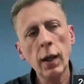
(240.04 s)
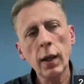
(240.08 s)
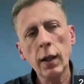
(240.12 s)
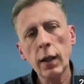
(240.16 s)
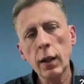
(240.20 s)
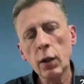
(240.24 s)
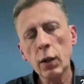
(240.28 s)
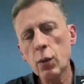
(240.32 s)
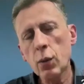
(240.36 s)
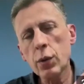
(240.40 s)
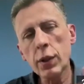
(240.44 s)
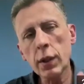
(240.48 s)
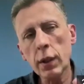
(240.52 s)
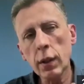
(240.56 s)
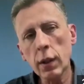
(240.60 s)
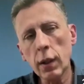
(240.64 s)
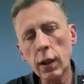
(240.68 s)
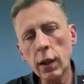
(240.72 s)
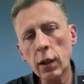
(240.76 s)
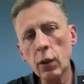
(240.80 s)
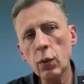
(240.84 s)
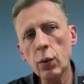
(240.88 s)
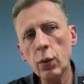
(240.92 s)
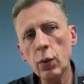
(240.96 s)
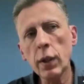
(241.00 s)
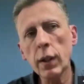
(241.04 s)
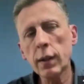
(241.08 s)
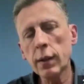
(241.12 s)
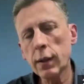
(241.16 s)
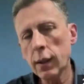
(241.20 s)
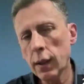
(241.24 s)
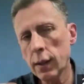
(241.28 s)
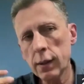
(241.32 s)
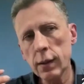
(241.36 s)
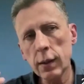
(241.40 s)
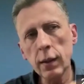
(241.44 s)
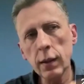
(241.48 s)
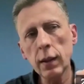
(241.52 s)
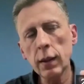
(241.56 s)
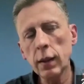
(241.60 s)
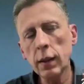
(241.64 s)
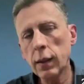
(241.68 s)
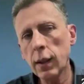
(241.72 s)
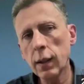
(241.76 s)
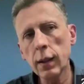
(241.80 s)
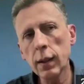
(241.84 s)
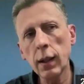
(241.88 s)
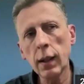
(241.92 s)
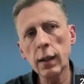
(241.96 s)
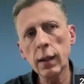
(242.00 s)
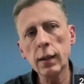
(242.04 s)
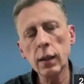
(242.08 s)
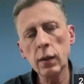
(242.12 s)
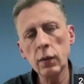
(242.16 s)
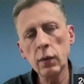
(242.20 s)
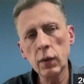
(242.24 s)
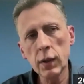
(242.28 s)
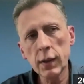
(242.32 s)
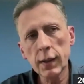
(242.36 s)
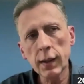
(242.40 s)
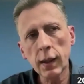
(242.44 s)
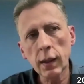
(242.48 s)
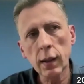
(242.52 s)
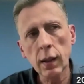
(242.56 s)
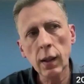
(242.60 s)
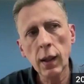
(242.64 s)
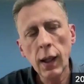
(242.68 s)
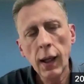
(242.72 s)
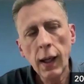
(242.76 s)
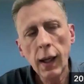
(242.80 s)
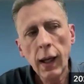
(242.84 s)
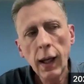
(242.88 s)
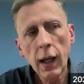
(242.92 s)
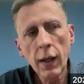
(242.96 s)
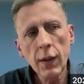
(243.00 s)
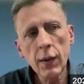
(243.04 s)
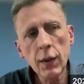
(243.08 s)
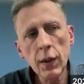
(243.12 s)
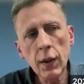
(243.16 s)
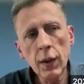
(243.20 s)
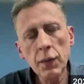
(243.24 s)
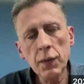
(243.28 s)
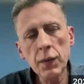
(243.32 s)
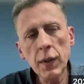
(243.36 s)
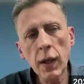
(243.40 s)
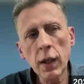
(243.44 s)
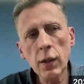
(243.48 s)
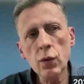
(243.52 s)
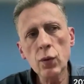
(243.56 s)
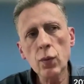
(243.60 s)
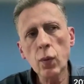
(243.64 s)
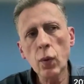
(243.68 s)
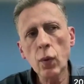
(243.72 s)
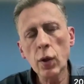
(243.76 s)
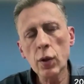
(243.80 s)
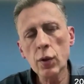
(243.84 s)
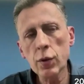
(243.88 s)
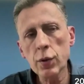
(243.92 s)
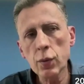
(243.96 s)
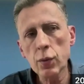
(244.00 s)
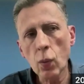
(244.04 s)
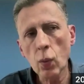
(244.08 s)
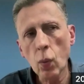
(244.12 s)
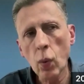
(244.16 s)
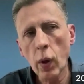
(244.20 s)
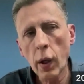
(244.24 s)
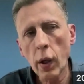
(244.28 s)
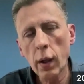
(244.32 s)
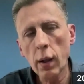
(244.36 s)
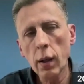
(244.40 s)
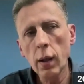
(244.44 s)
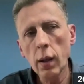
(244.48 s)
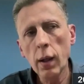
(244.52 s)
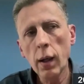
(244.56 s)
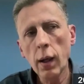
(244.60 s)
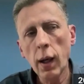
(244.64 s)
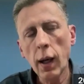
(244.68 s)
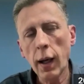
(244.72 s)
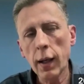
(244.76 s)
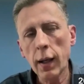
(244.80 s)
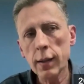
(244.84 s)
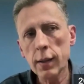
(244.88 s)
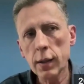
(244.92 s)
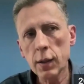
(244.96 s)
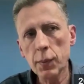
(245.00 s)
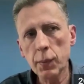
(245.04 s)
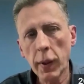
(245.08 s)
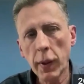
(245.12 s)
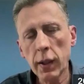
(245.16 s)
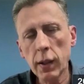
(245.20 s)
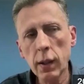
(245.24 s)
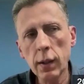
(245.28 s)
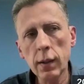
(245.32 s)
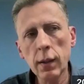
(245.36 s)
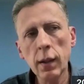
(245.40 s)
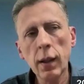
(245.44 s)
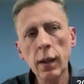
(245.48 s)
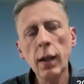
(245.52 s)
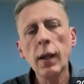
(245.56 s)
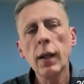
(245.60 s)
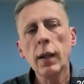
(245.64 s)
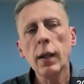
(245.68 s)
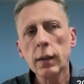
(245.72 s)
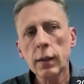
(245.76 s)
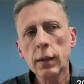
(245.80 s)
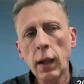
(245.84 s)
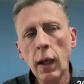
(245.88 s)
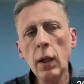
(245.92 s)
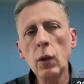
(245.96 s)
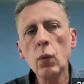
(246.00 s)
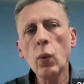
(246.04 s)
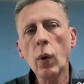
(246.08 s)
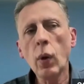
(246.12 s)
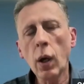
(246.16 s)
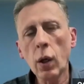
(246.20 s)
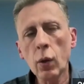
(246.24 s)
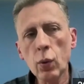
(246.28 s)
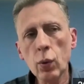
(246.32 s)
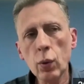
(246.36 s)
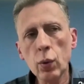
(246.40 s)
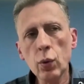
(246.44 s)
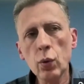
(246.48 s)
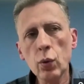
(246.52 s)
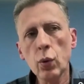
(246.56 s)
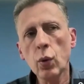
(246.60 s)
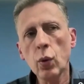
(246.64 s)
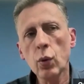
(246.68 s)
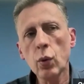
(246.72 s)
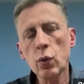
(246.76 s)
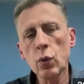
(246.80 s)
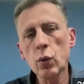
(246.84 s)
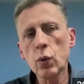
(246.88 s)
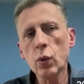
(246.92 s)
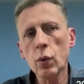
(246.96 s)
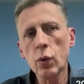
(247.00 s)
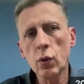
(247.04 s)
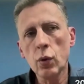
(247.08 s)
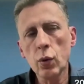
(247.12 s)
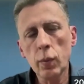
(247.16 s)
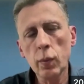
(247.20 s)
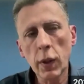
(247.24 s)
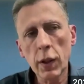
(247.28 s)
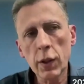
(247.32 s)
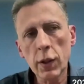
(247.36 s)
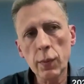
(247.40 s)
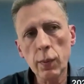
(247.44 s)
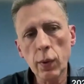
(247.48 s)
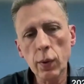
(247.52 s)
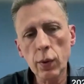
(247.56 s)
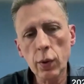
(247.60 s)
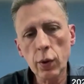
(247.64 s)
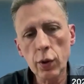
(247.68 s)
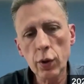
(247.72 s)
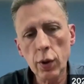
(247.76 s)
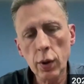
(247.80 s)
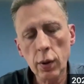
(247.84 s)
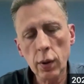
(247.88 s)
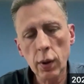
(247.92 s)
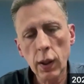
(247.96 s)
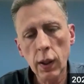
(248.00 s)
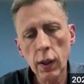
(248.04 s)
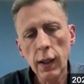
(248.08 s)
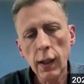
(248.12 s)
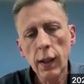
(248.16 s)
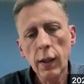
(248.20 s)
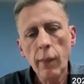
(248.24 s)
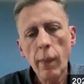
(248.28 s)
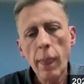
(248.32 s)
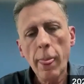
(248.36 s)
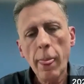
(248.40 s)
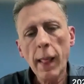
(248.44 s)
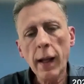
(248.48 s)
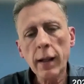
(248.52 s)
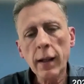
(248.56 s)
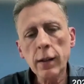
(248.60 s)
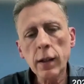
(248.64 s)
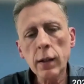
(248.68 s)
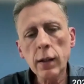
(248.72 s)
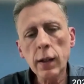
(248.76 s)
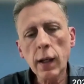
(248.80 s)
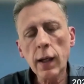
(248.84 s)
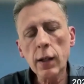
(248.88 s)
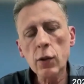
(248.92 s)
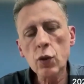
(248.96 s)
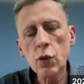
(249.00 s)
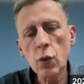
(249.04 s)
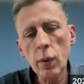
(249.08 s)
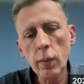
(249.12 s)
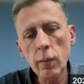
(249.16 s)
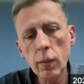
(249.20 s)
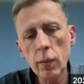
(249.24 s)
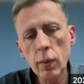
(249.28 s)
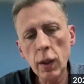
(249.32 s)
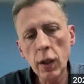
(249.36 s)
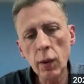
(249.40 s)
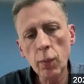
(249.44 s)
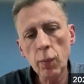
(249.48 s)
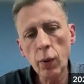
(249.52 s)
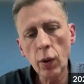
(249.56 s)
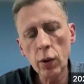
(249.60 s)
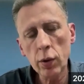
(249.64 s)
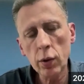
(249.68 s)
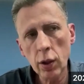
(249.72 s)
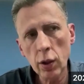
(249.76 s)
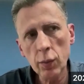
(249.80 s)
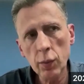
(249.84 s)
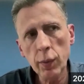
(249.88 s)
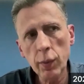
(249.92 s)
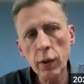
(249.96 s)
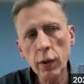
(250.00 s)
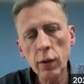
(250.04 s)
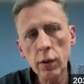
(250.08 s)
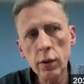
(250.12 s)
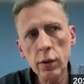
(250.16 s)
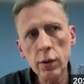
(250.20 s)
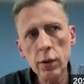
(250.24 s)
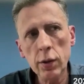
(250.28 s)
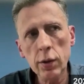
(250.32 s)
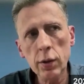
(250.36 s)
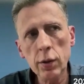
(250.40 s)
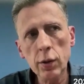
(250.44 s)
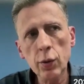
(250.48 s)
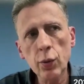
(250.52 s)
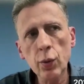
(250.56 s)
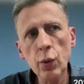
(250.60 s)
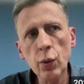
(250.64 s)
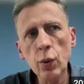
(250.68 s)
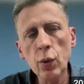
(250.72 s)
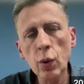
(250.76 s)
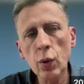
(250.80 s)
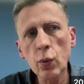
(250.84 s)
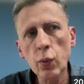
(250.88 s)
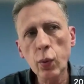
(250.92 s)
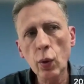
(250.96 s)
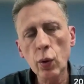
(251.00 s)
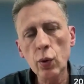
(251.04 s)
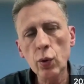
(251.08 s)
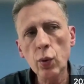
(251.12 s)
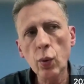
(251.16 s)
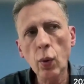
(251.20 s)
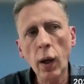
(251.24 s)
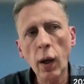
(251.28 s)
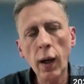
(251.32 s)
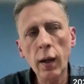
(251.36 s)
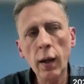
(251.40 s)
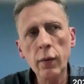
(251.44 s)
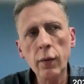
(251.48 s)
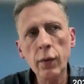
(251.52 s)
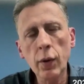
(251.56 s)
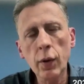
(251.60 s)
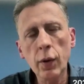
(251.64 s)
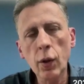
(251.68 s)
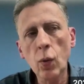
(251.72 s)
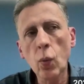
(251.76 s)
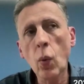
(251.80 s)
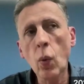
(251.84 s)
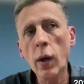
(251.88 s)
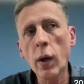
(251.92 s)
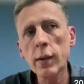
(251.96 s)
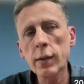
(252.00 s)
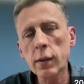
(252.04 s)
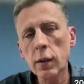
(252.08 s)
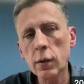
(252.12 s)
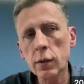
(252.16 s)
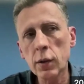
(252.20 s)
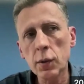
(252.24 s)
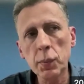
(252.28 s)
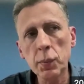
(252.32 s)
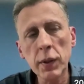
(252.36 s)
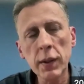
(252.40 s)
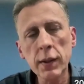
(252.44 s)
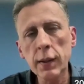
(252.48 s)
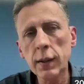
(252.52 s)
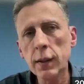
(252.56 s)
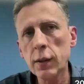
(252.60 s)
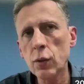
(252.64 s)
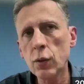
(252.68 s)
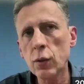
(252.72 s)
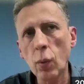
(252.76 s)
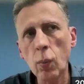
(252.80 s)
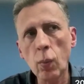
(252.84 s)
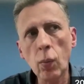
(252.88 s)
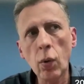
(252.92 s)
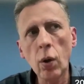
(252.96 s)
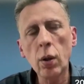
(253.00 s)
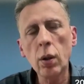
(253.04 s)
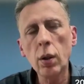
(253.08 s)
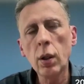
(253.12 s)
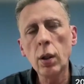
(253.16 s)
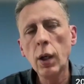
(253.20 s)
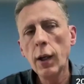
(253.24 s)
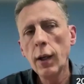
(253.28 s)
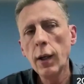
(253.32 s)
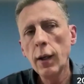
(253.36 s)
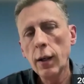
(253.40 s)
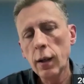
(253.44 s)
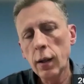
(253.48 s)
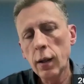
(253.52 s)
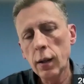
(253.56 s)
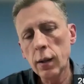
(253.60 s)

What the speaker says: to be, including testing and everything. And if that runs well as expected, then we are good to go to mass production. And that's extremely important because you don't want to have 1,000 pieces or more